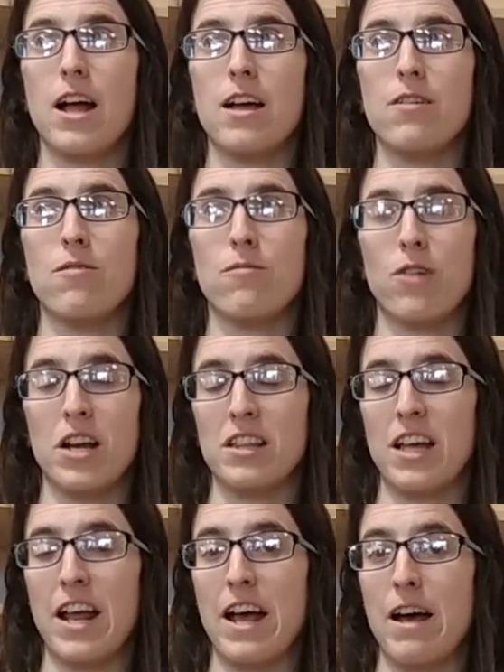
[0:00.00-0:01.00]
and
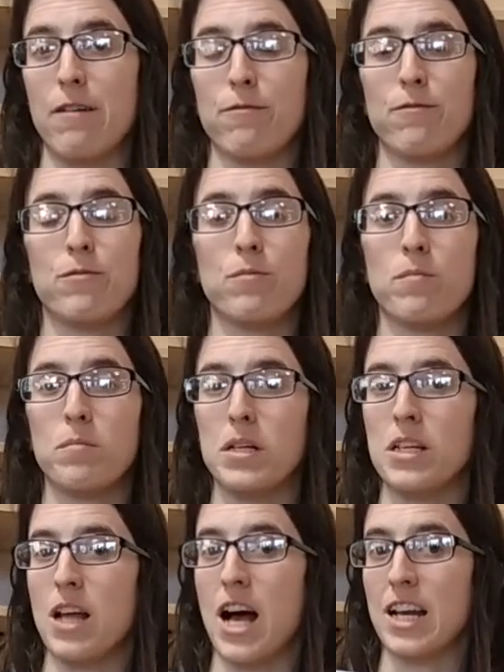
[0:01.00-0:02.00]
write the F,
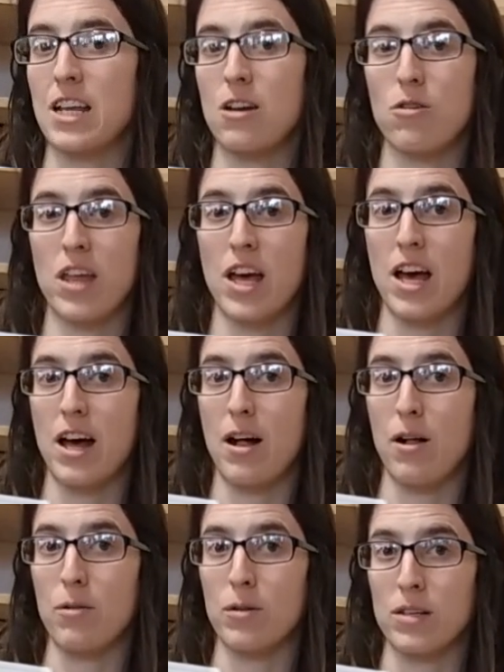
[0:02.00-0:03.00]
but not hear the
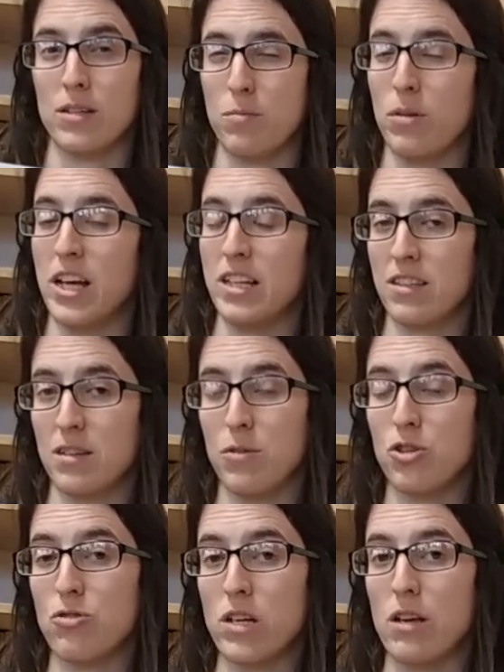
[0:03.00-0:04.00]
L, because blends can
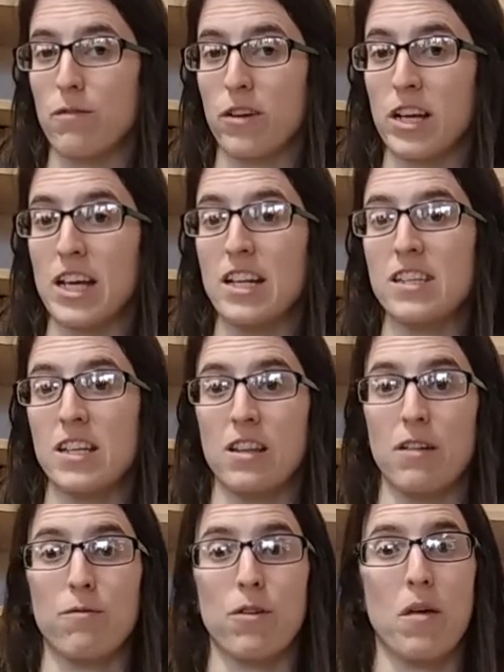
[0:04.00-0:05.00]
be tricky for kids.
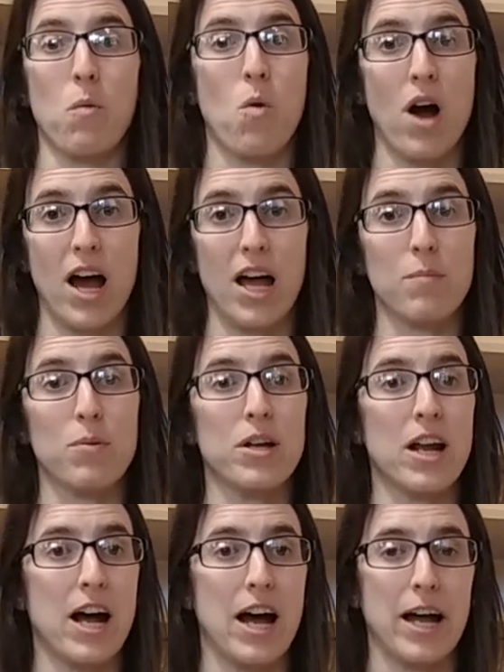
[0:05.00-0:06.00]
And then for the Y,
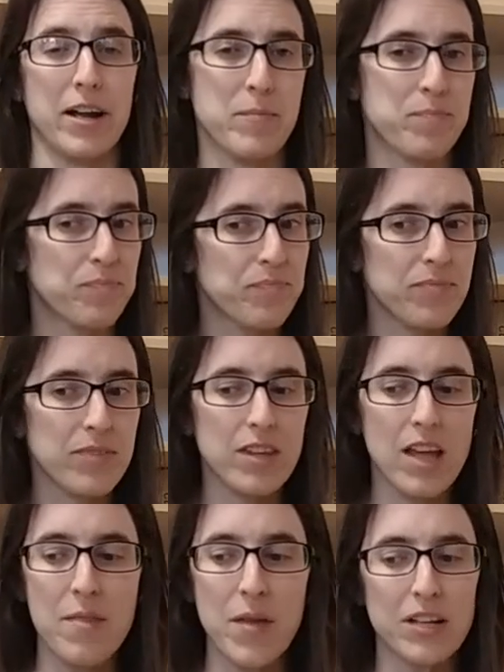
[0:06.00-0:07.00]
put I.
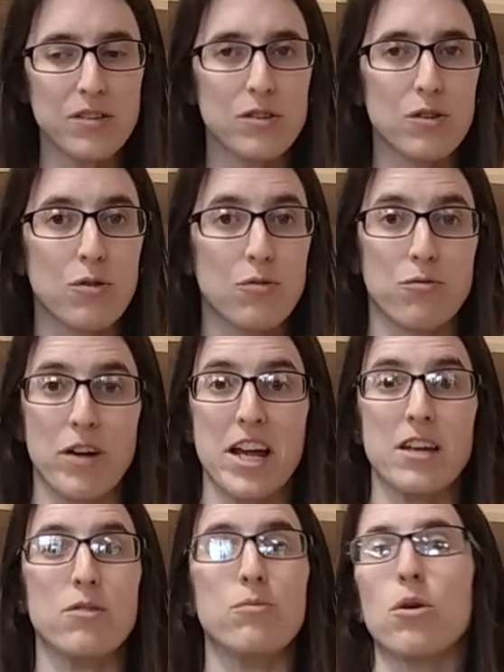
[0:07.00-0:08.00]
And that's
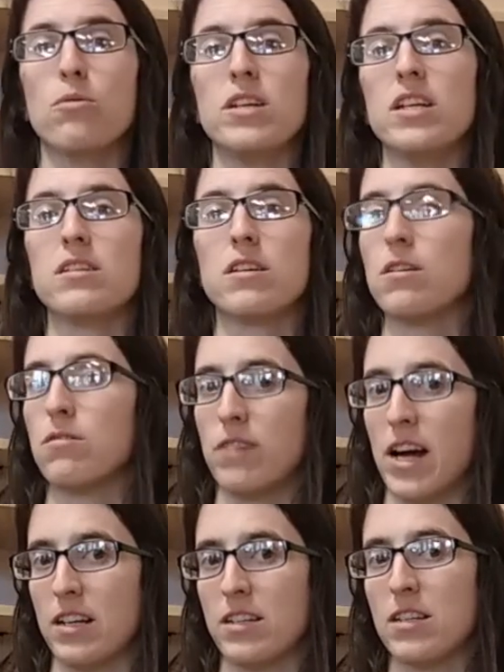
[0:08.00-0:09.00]
great. You don't need to
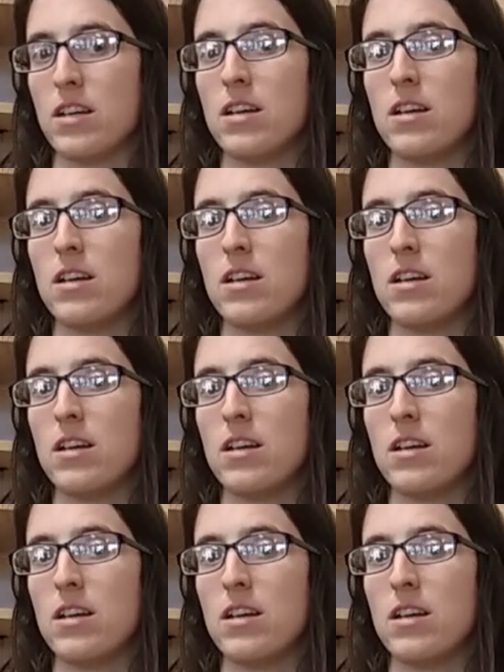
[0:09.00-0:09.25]
correct